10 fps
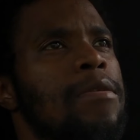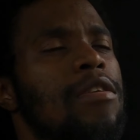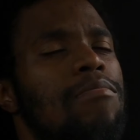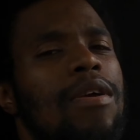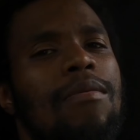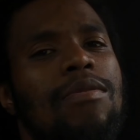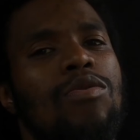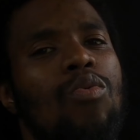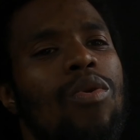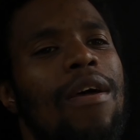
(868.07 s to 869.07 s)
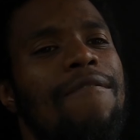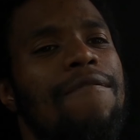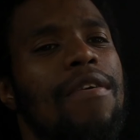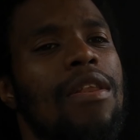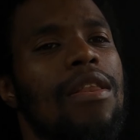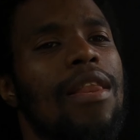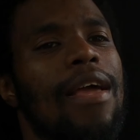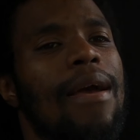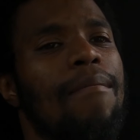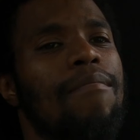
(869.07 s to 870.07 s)
sometimes when I feel
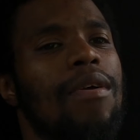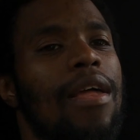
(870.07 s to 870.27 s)
like I'm,